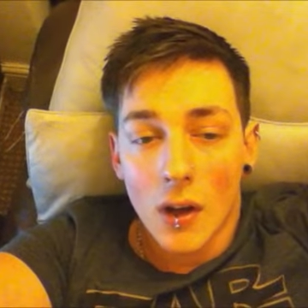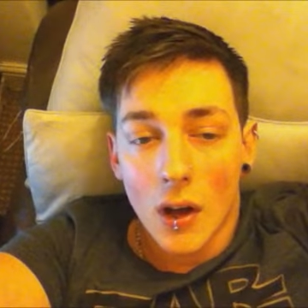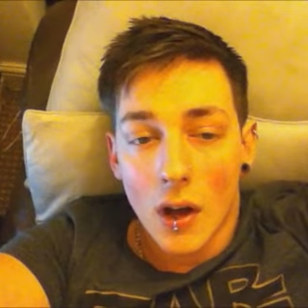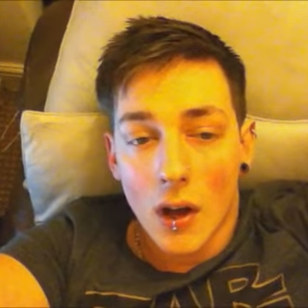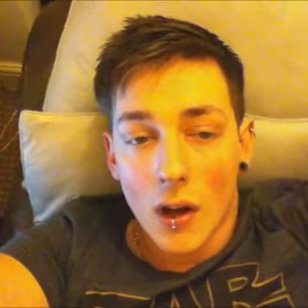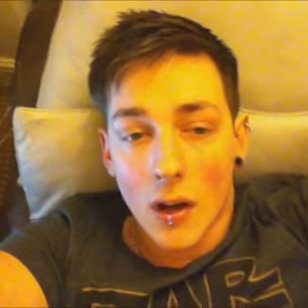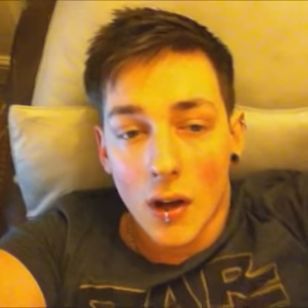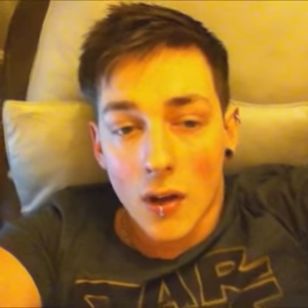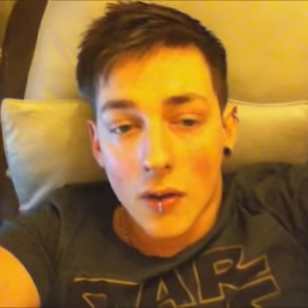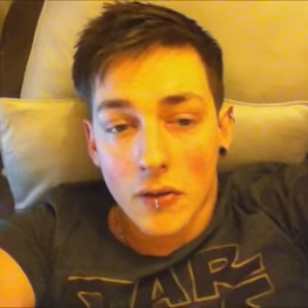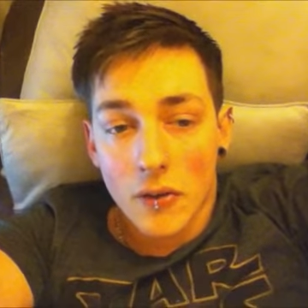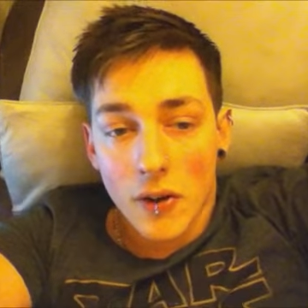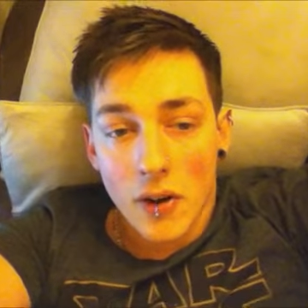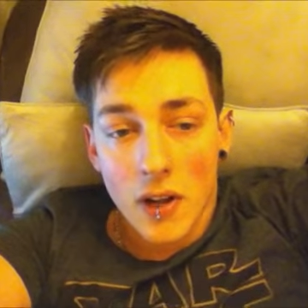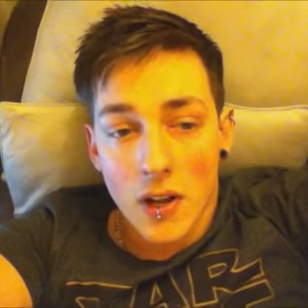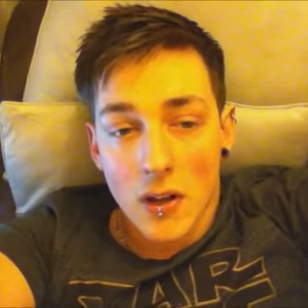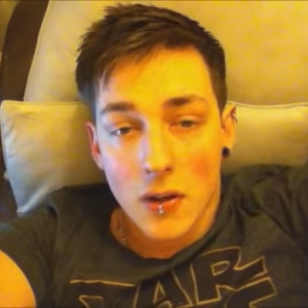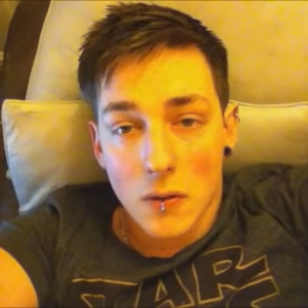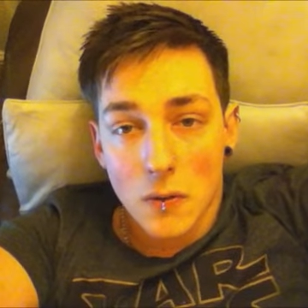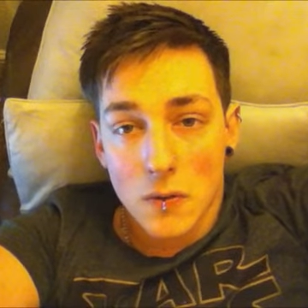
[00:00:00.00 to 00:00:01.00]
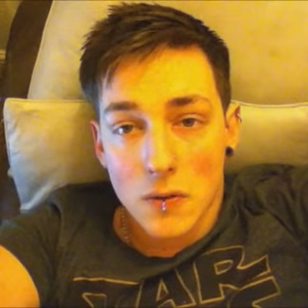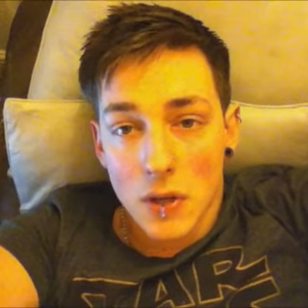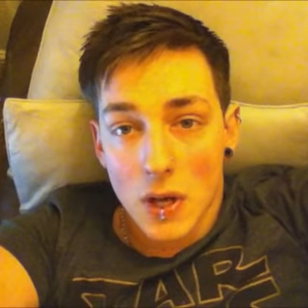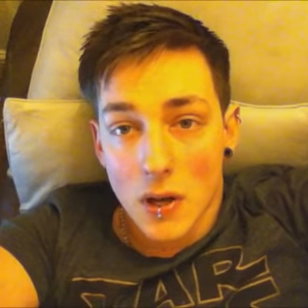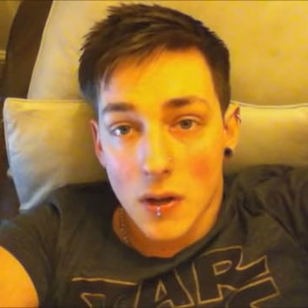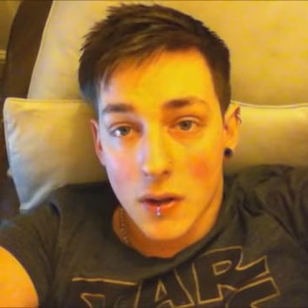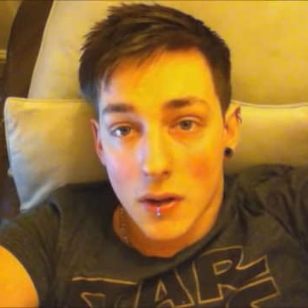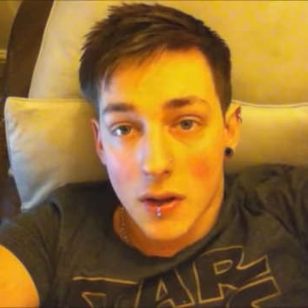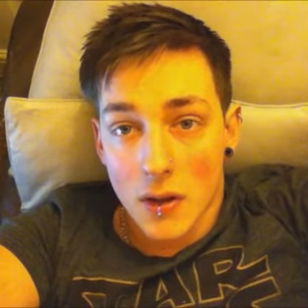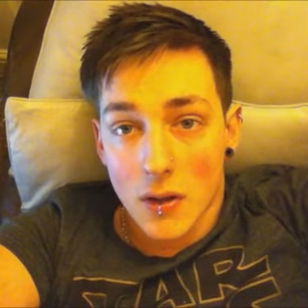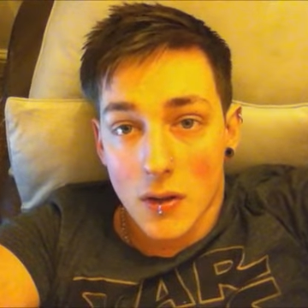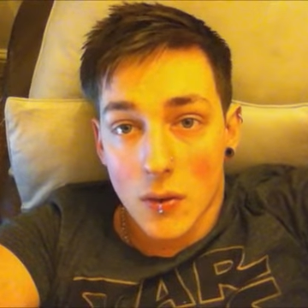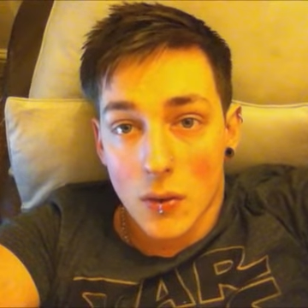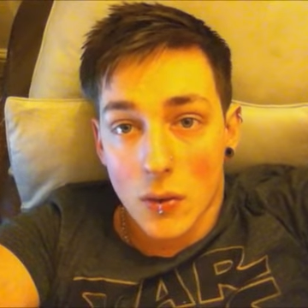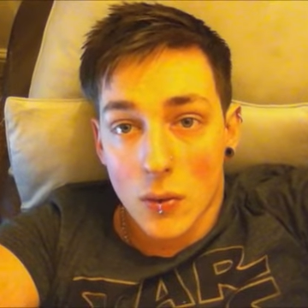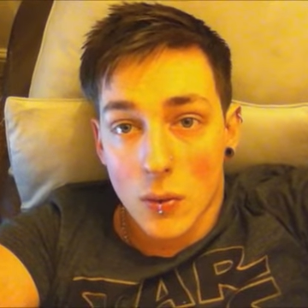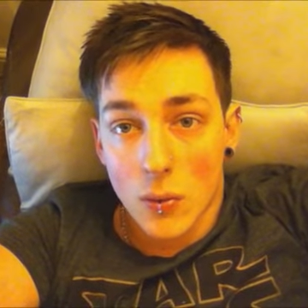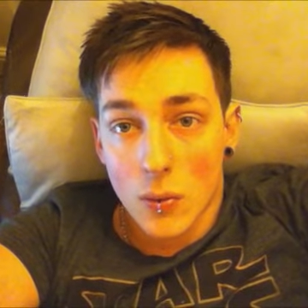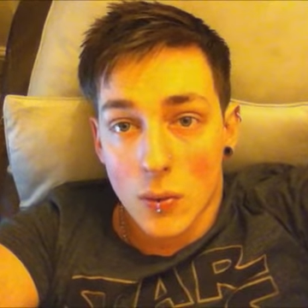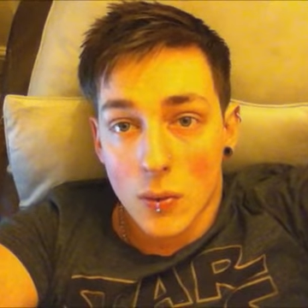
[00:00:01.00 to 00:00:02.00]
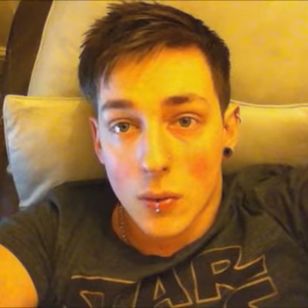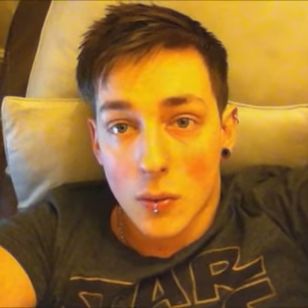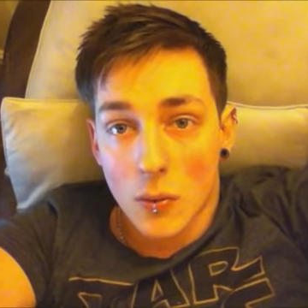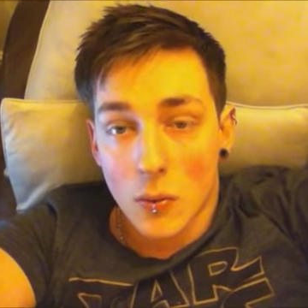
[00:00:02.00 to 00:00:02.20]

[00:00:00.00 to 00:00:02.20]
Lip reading: For any of you out there who